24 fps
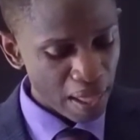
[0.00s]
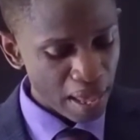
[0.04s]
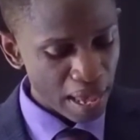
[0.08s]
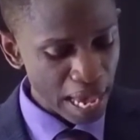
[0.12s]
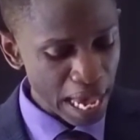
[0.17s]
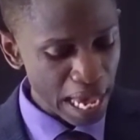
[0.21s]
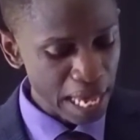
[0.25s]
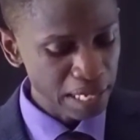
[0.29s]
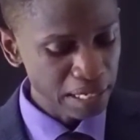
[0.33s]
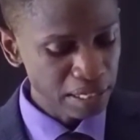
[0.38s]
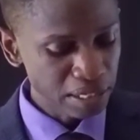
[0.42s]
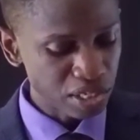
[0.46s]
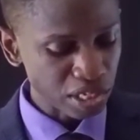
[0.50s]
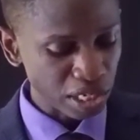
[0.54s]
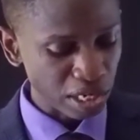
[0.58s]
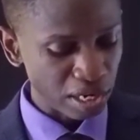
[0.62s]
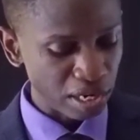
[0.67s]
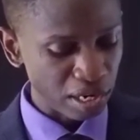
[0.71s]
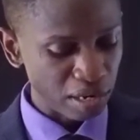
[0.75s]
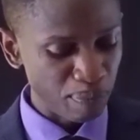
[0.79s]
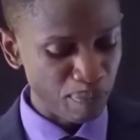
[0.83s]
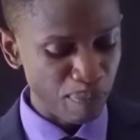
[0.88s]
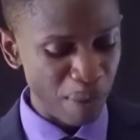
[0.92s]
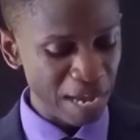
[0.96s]

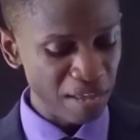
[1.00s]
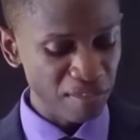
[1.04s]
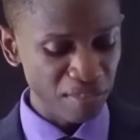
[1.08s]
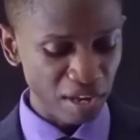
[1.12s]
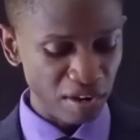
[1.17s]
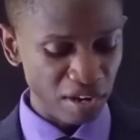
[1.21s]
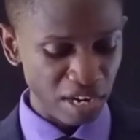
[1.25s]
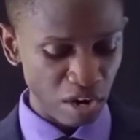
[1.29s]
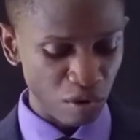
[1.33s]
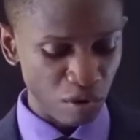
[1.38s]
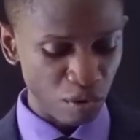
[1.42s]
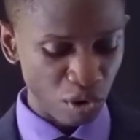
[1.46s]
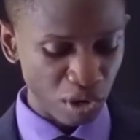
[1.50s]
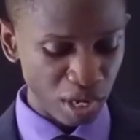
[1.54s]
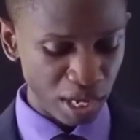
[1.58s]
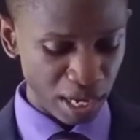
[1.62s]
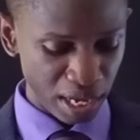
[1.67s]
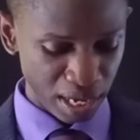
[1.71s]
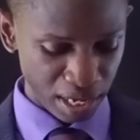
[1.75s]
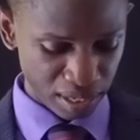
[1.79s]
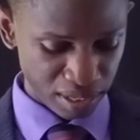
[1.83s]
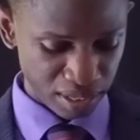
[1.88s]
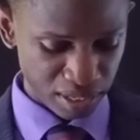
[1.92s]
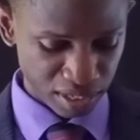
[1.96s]
enter by the narrow
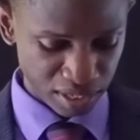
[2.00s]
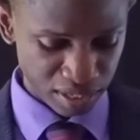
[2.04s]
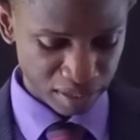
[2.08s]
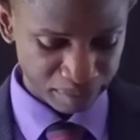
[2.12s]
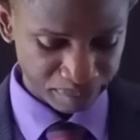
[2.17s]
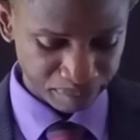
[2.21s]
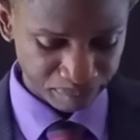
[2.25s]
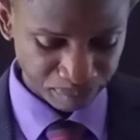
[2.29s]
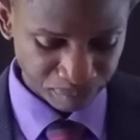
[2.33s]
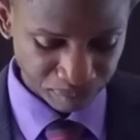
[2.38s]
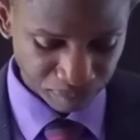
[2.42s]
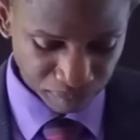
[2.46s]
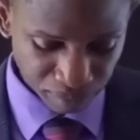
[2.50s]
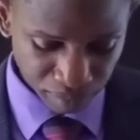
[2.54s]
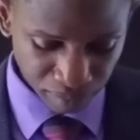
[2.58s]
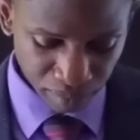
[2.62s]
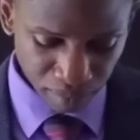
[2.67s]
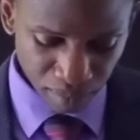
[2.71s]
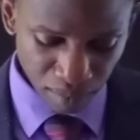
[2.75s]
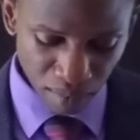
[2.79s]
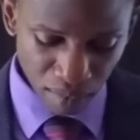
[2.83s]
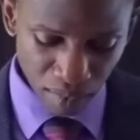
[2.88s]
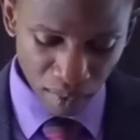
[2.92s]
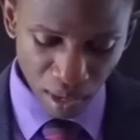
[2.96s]
gate.
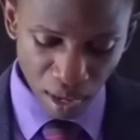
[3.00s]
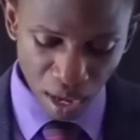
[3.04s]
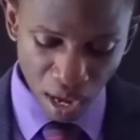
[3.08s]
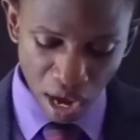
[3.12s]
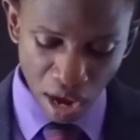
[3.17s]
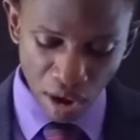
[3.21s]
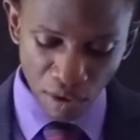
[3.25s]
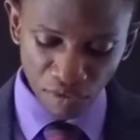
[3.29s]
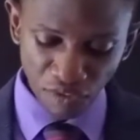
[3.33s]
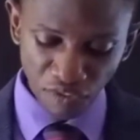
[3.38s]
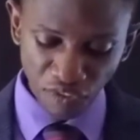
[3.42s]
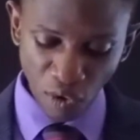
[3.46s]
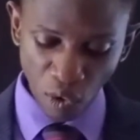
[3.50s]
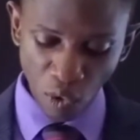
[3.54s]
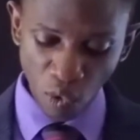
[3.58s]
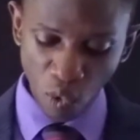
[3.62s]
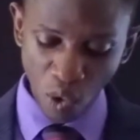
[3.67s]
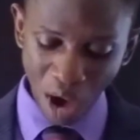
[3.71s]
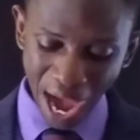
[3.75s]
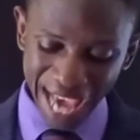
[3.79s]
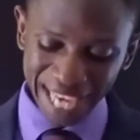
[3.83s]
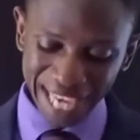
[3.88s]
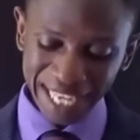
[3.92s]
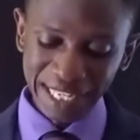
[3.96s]
For
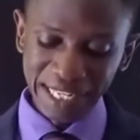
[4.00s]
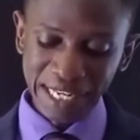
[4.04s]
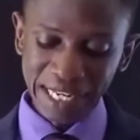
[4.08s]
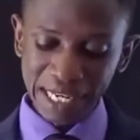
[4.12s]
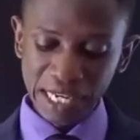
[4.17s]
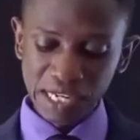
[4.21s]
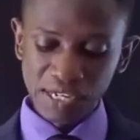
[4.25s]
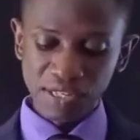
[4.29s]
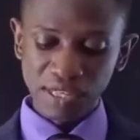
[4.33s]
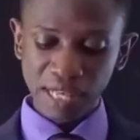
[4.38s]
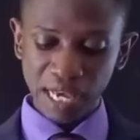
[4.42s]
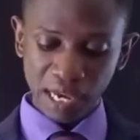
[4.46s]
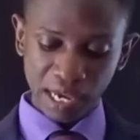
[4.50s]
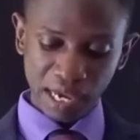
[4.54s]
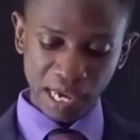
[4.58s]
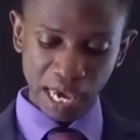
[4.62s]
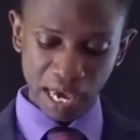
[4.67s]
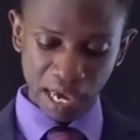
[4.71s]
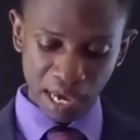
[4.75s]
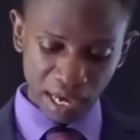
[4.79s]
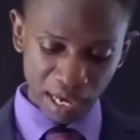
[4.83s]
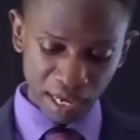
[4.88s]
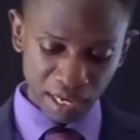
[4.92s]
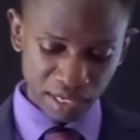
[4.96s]
wide is the
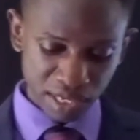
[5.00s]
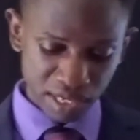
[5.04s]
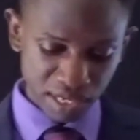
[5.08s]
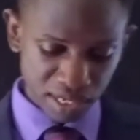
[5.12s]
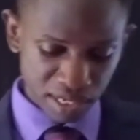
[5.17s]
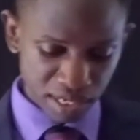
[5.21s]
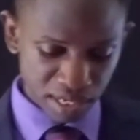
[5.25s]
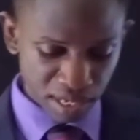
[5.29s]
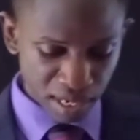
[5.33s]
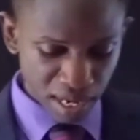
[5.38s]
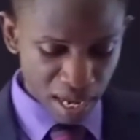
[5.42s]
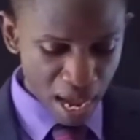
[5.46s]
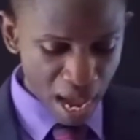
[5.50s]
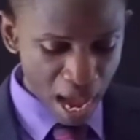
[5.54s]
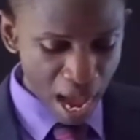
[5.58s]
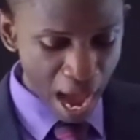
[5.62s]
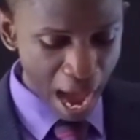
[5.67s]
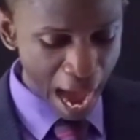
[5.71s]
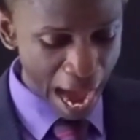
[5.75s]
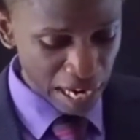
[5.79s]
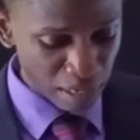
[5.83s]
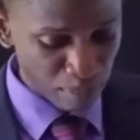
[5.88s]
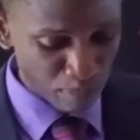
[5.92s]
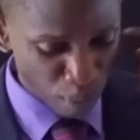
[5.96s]
gate,
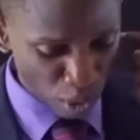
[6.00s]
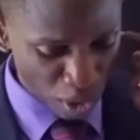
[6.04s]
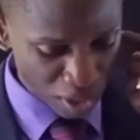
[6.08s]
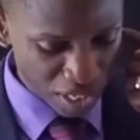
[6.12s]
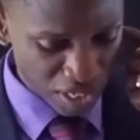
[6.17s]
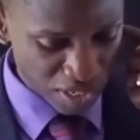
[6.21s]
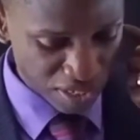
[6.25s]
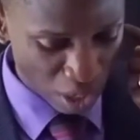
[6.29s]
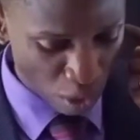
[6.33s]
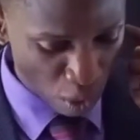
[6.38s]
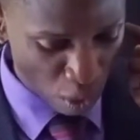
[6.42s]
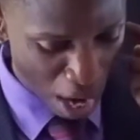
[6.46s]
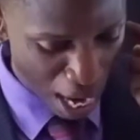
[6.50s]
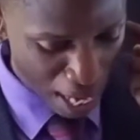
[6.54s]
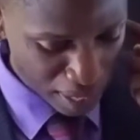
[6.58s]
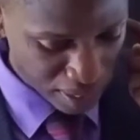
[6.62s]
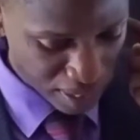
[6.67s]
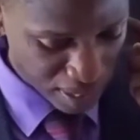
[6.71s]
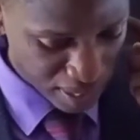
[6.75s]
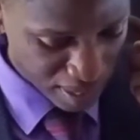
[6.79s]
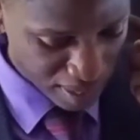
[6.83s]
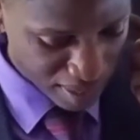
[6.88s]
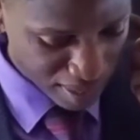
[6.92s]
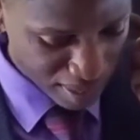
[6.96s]
and broad is the what?